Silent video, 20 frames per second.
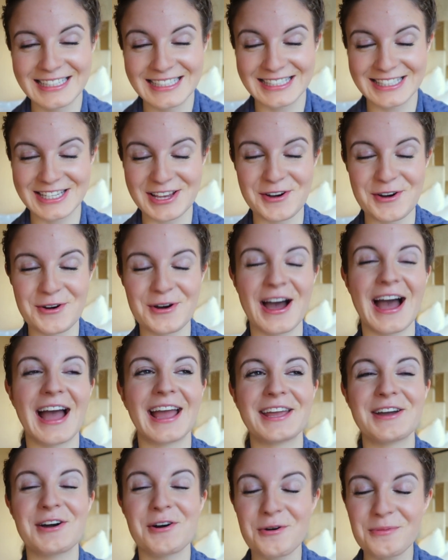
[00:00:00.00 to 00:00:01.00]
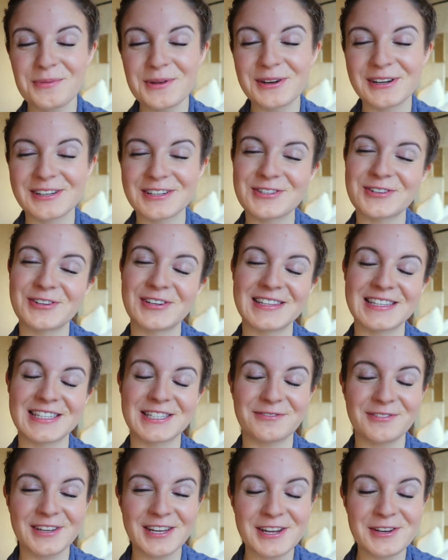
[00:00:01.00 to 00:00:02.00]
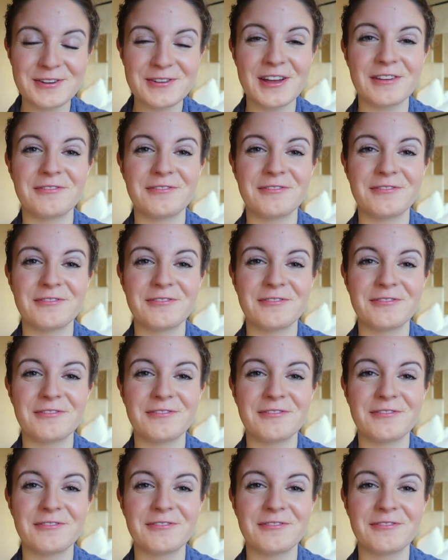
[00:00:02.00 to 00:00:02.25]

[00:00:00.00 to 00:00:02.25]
So I hope you enjoyed this video.